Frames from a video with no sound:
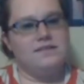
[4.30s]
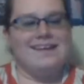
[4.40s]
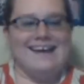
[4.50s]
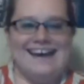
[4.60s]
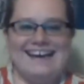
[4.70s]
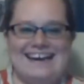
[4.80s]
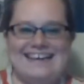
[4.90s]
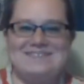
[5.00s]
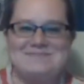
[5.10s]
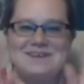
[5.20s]
Hi,
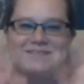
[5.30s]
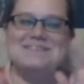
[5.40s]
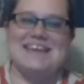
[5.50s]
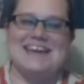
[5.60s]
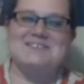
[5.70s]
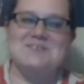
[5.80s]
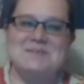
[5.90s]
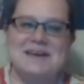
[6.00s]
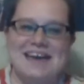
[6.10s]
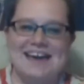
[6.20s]
guys. Welcome to K
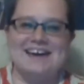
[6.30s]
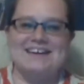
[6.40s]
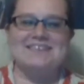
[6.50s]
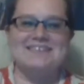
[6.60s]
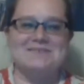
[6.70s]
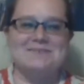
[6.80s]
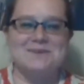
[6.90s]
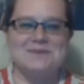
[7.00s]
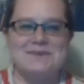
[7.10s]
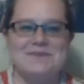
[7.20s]
Drama Hangouts,
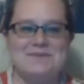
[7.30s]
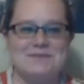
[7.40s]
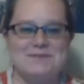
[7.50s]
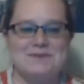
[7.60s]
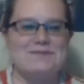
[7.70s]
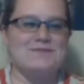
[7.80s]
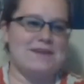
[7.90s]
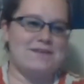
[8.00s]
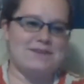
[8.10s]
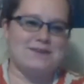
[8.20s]
where we review your
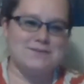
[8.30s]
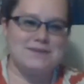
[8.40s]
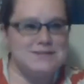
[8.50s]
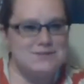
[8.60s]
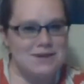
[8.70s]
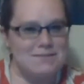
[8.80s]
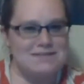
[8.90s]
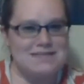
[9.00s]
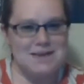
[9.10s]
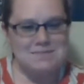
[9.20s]
favorite Korean
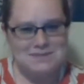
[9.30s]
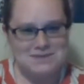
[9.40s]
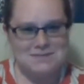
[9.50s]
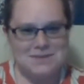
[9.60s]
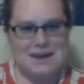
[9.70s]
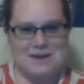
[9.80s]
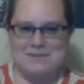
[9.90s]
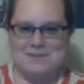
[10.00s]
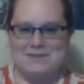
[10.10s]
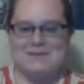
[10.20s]
dramas episode by
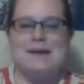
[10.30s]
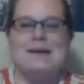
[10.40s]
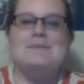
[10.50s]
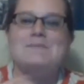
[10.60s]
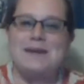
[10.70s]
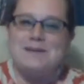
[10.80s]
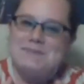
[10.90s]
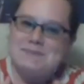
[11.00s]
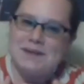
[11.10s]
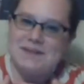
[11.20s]
episode. My name
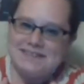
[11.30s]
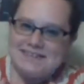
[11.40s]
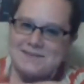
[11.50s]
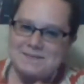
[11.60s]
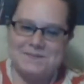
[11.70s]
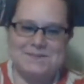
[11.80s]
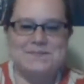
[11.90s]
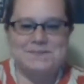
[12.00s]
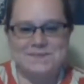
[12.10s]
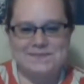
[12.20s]
is Melody.
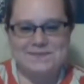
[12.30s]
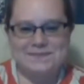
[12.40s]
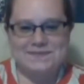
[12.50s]
And I'm